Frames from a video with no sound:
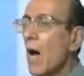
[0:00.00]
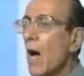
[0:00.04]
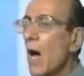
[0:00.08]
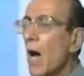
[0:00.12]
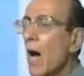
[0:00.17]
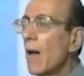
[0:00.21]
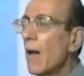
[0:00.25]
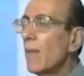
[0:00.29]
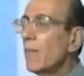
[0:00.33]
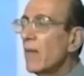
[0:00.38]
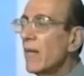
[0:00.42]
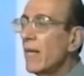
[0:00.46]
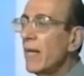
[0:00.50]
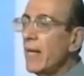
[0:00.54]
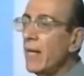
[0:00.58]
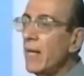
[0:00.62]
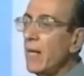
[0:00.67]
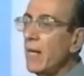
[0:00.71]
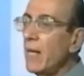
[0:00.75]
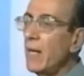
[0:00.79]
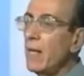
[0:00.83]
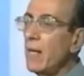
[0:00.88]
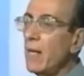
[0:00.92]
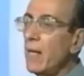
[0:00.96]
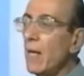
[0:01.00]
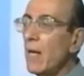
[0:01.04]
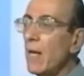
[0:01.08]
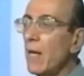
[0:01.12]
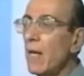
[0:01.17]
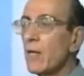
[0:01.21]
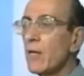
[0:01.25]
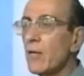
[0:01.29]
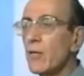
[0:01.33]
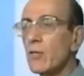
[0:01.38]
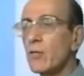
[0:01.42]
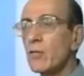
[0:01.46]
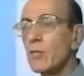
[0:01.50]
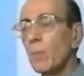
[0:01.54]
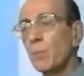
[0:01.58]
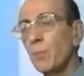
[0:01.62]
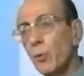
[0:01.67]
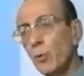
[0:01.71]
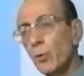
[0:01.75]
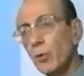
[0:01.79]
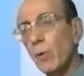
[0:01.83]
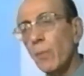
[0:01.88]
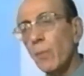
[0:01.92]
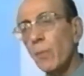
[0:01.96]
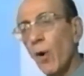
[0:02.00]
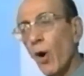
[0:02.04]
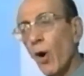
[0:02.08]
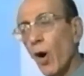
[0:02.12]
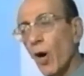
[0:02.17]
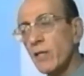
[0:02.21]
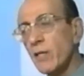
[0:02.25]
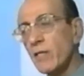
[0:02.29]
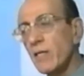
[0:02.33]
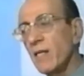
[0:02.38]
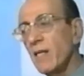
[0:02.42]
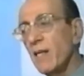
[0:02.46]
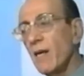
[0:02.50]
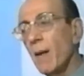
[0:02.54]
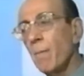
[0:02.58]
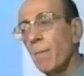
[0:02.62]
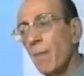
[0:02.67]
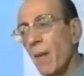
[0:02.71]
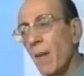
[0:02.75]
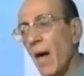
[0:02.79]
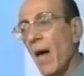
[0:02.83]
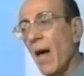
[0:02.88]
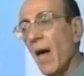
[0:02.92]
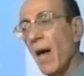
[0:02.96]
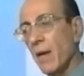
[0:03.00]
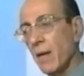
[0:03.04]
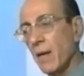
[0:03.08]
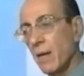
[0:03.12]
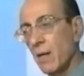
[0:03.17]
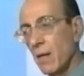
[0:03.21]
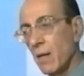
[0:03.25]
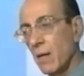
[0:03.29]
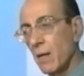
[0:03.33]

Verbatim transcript: uh, he is Puttaparthi man.